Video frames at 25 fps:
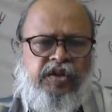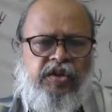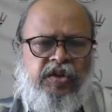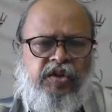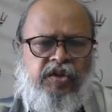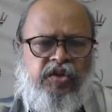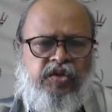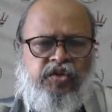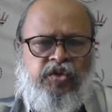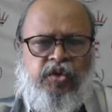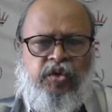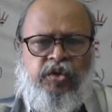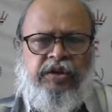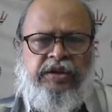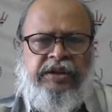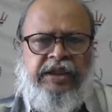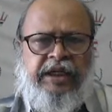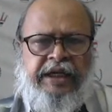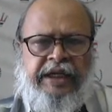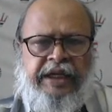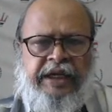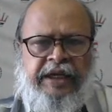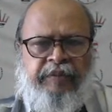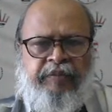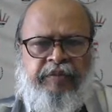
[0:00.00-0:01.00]
So in the
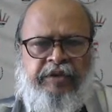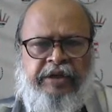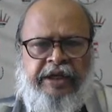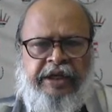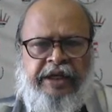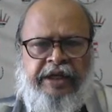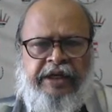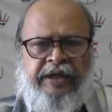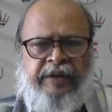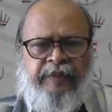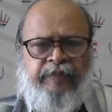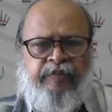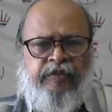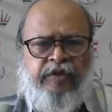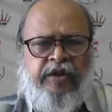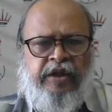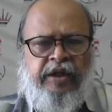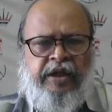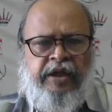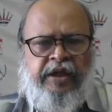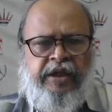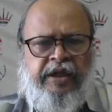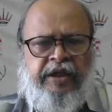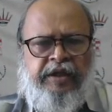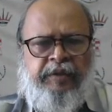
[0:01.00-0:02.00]
game here,
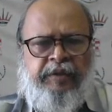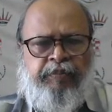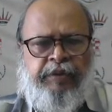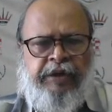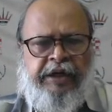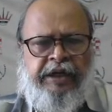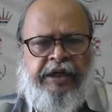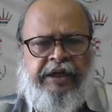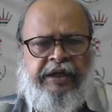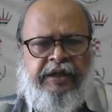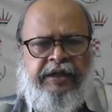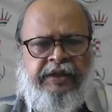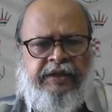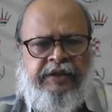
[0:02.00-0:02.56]
he played